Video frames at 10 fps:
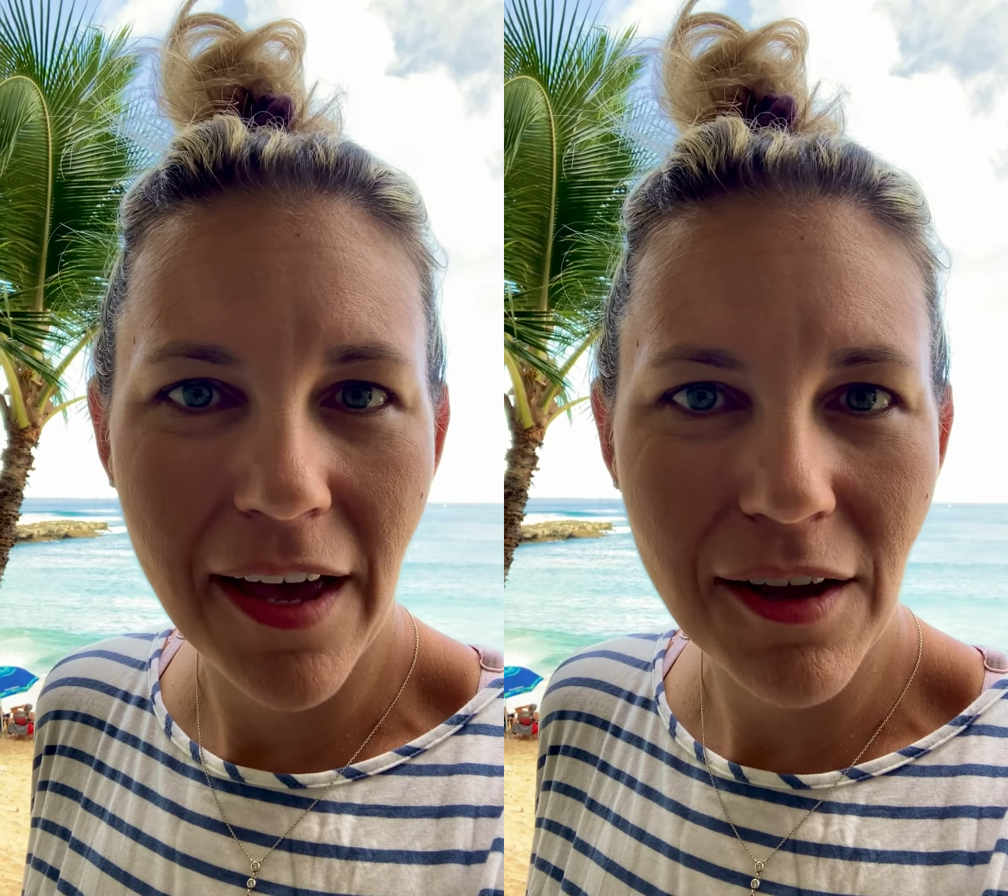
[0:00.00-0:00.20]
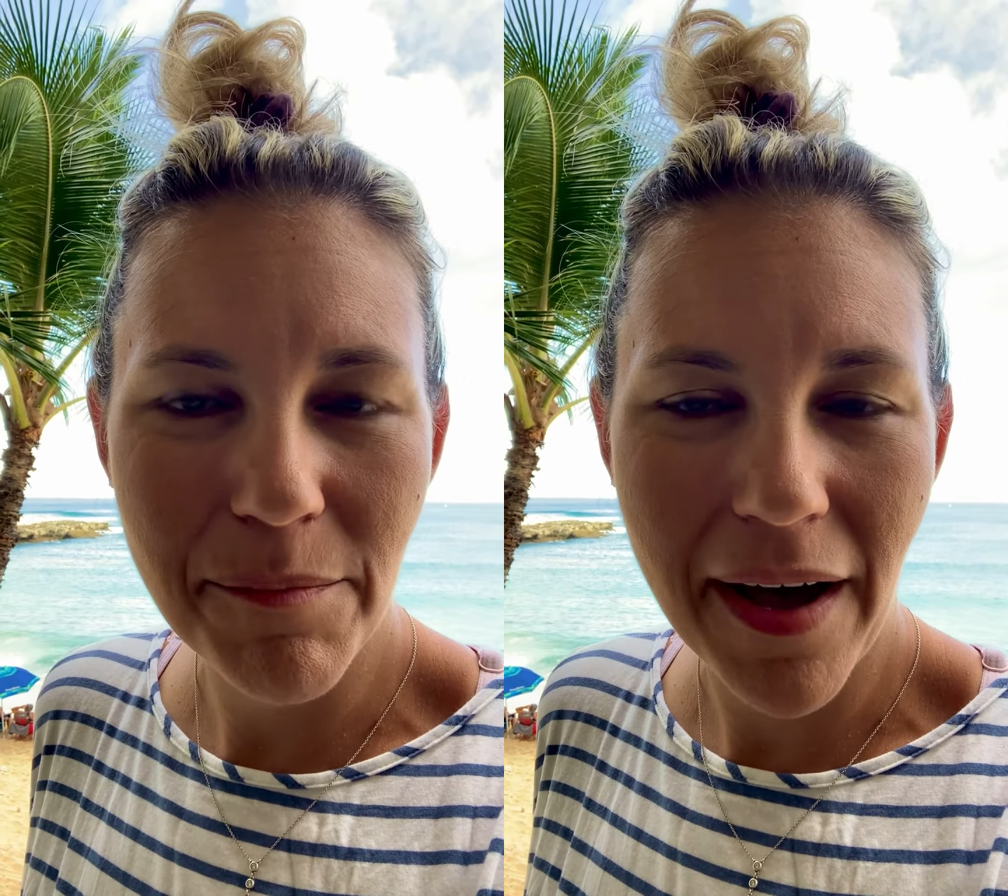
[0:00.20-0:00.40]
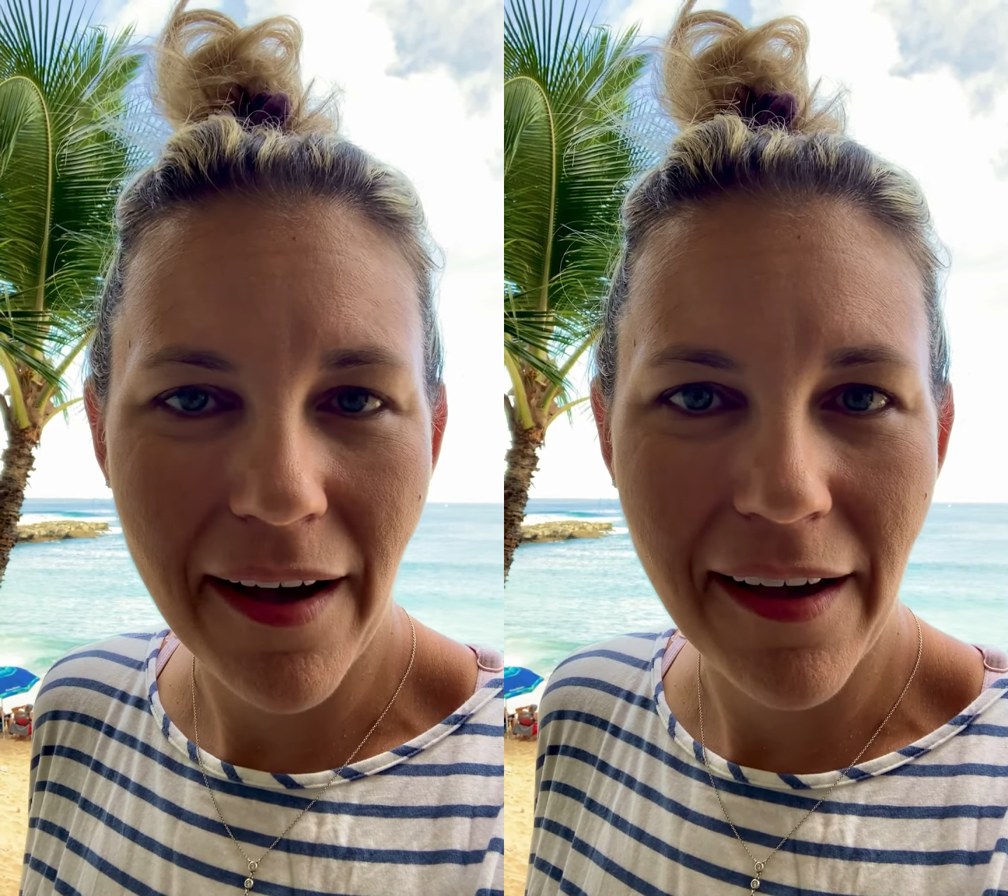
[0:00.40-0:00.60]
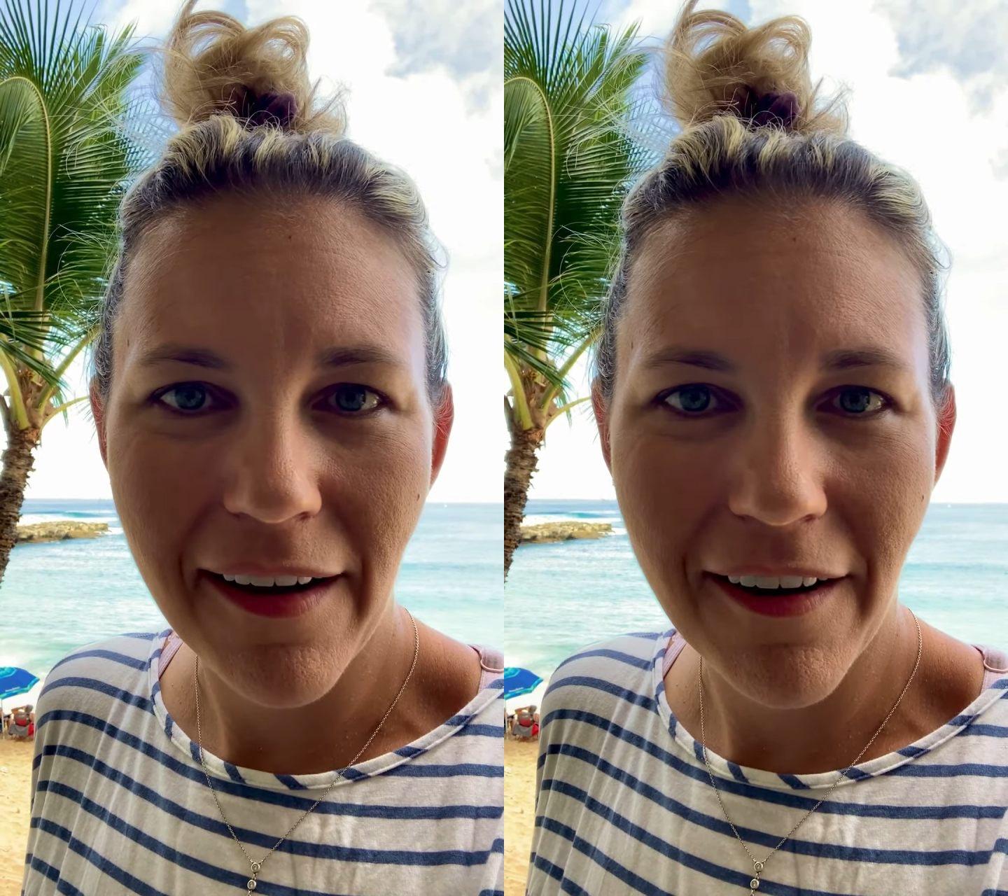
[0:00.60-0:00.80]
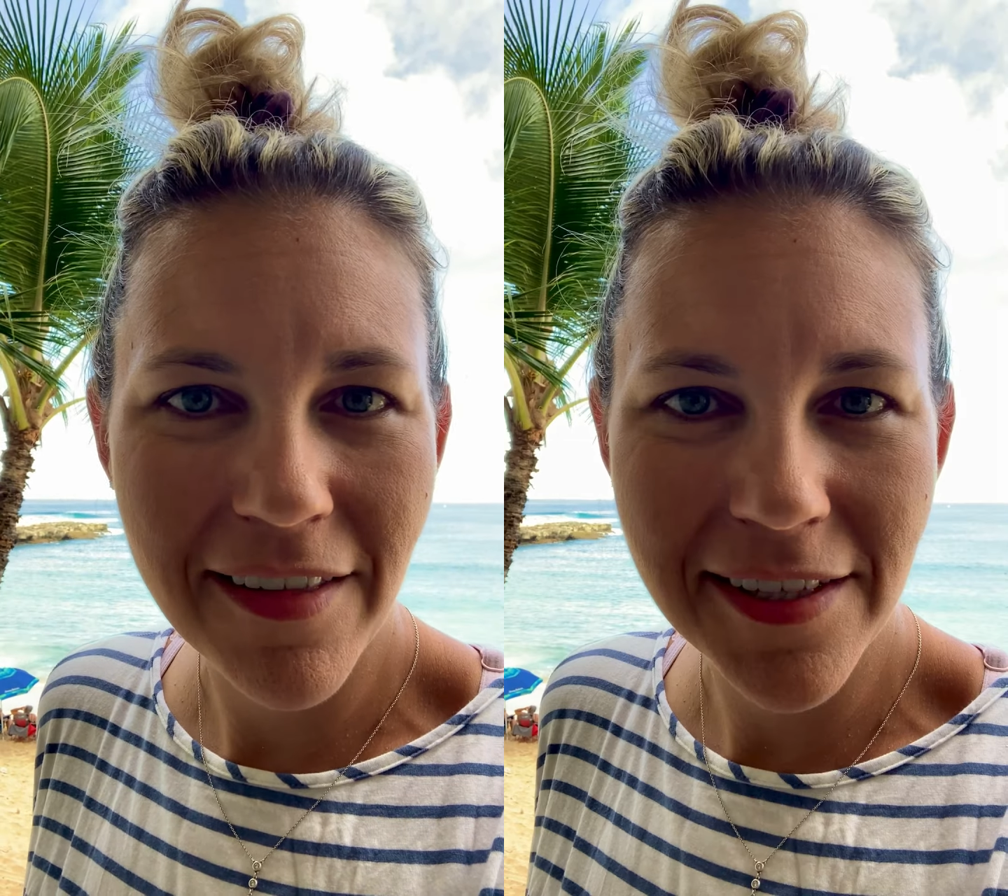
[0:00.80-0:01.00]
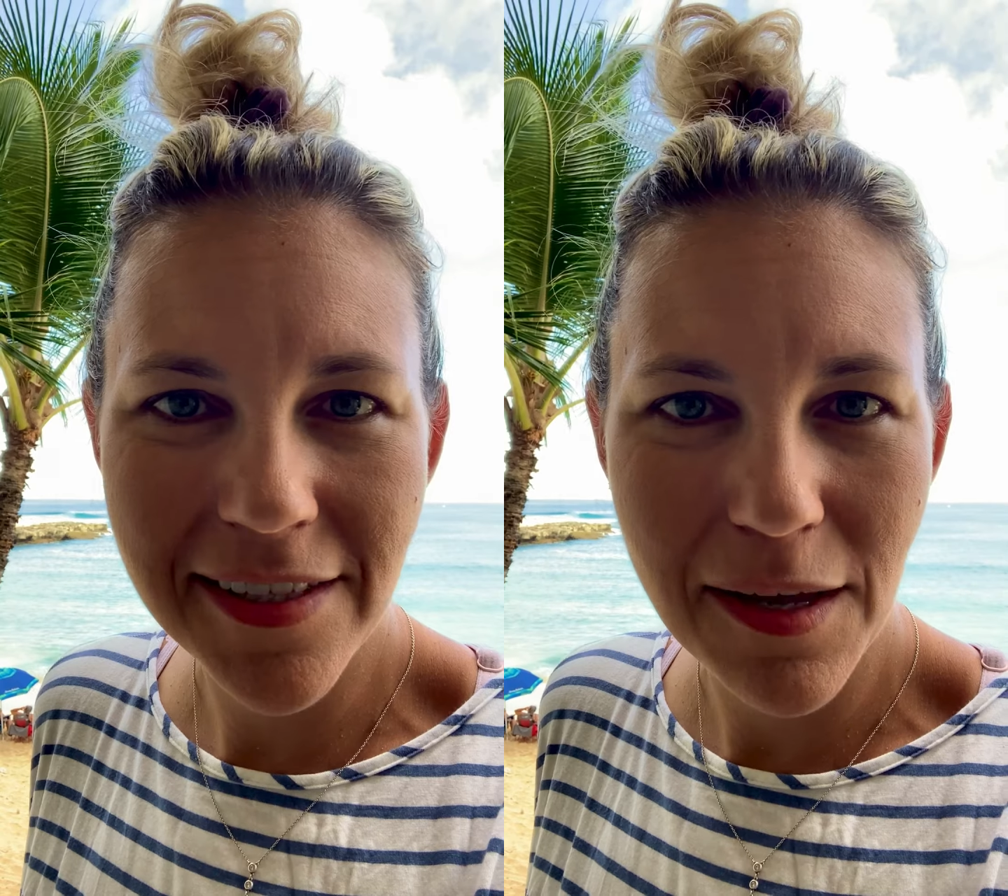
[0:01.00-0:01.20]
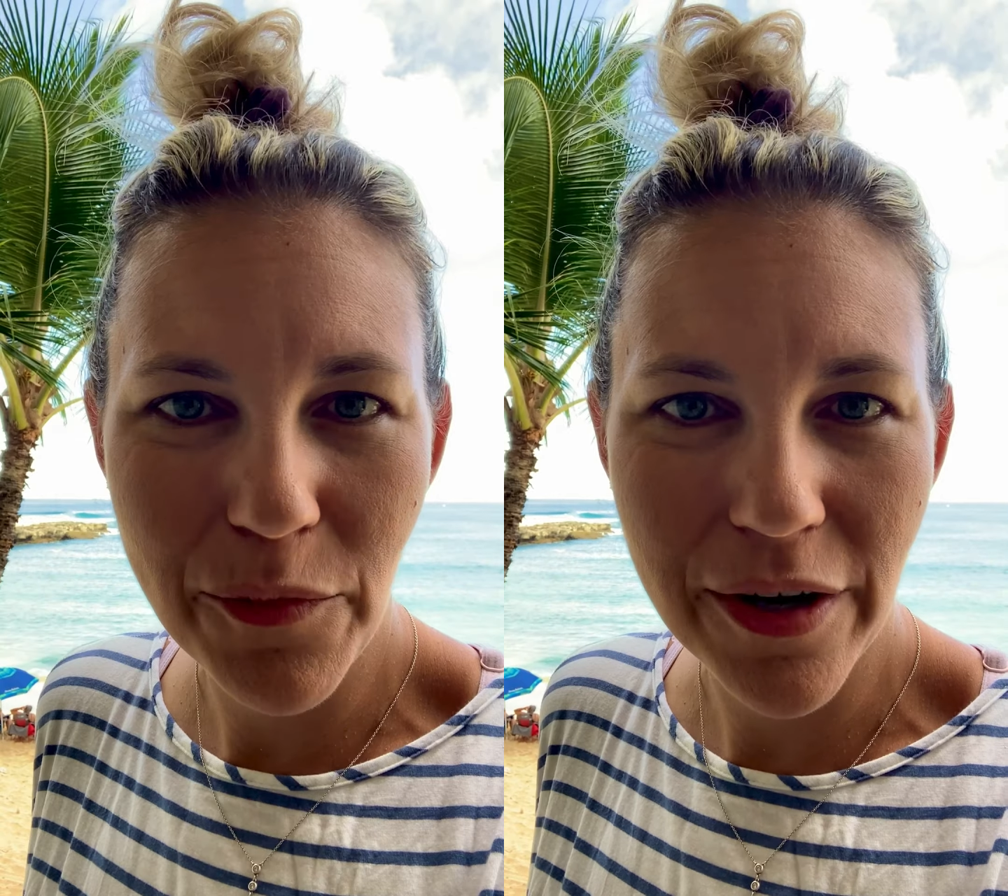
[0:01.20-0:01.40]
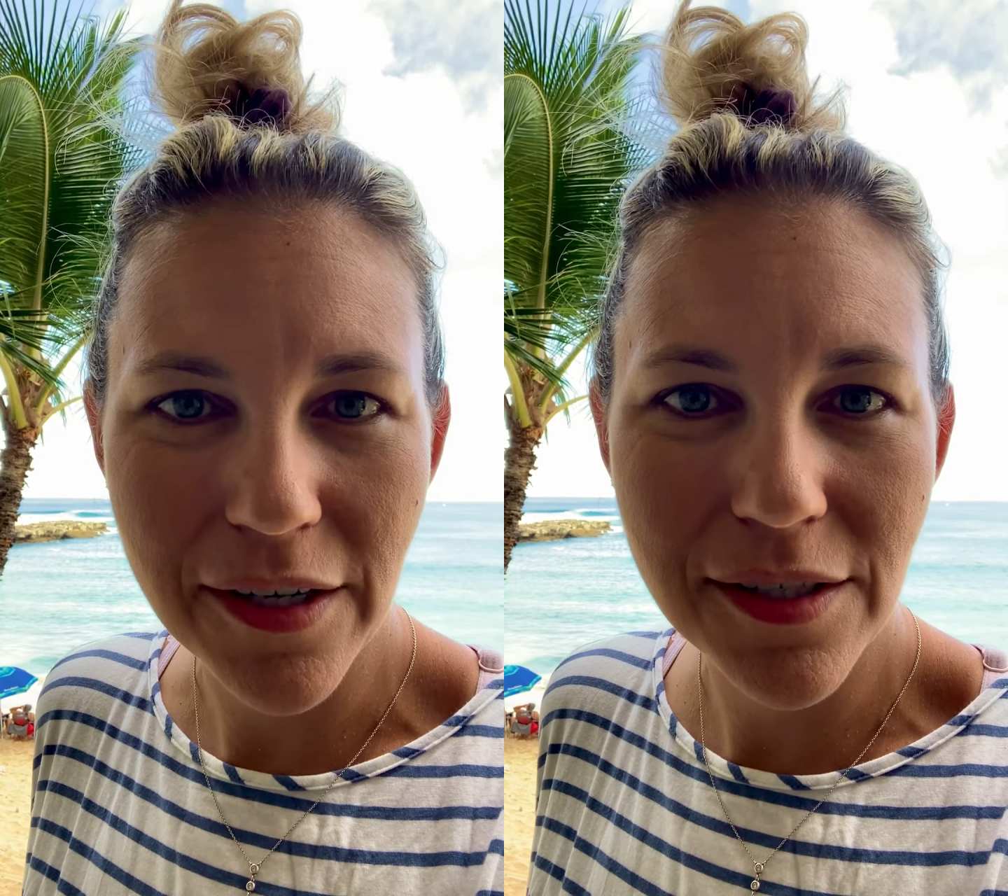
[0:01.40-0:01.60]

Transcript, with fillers: and goodbye are the same words.